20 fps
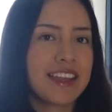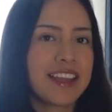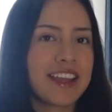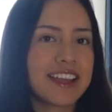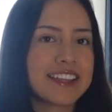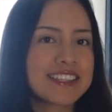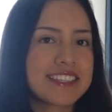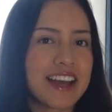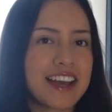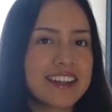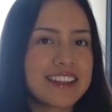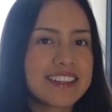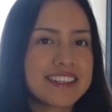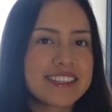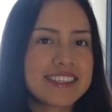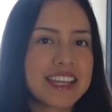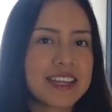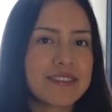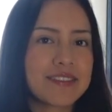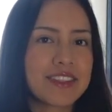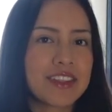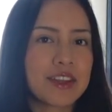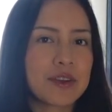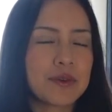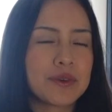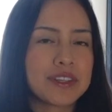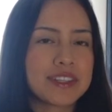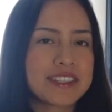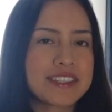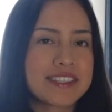It's kind of the same thing
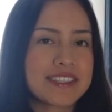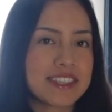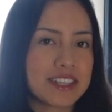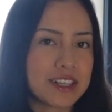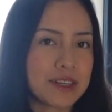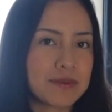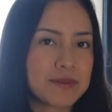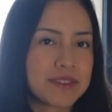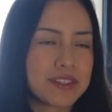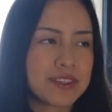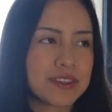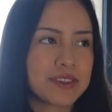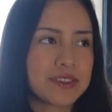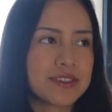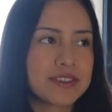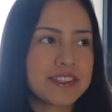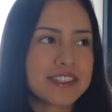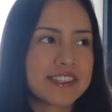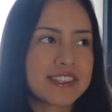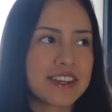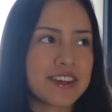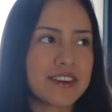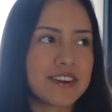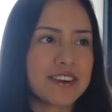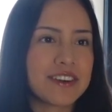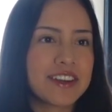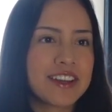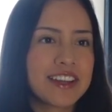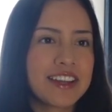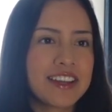with syrup too.
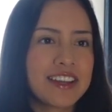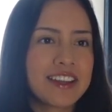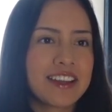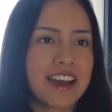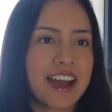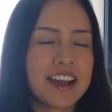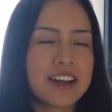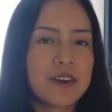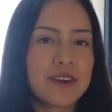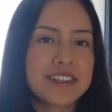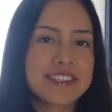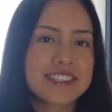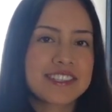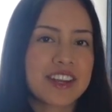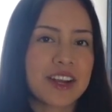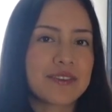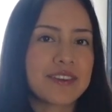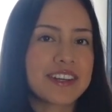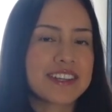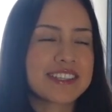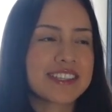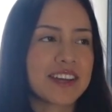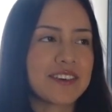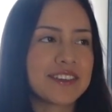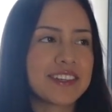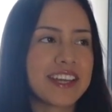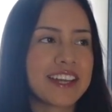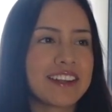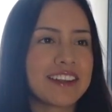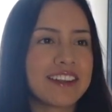So I know at Starbucks I would
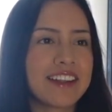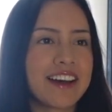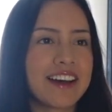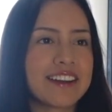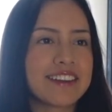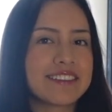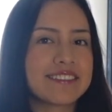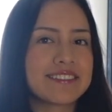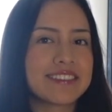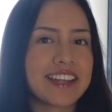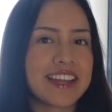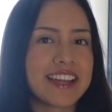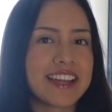get a lot of